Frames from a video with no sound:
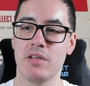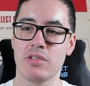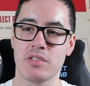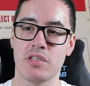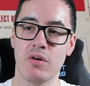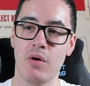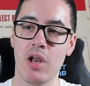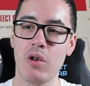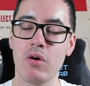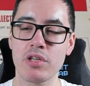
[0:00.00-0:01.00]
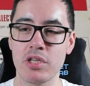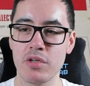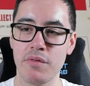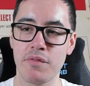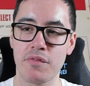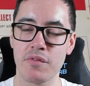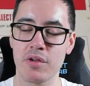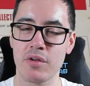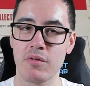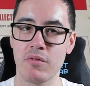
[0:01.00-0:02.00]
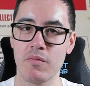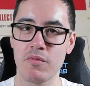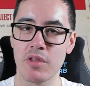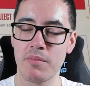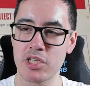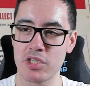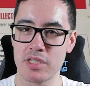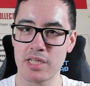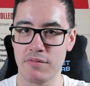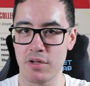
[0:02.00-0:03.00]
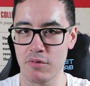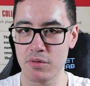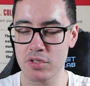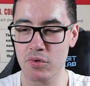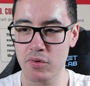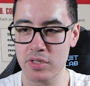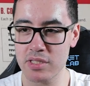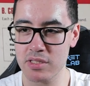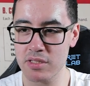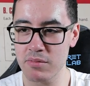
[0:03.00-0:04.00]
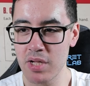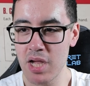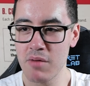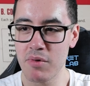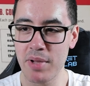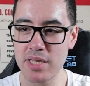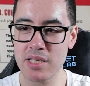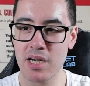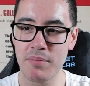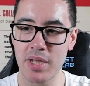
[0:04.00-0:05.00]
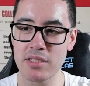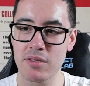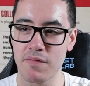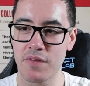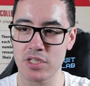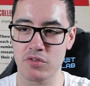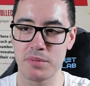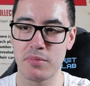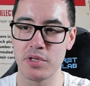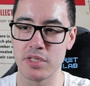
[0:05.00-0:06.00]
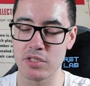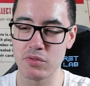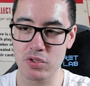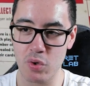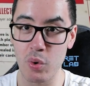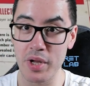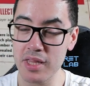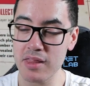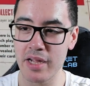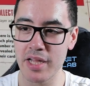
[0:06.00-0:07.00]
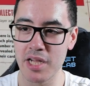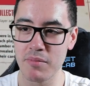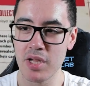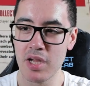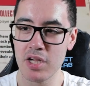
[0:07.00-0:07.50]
So a lot of the missions have their own scoring system, but basically based on the victory points you score in that game,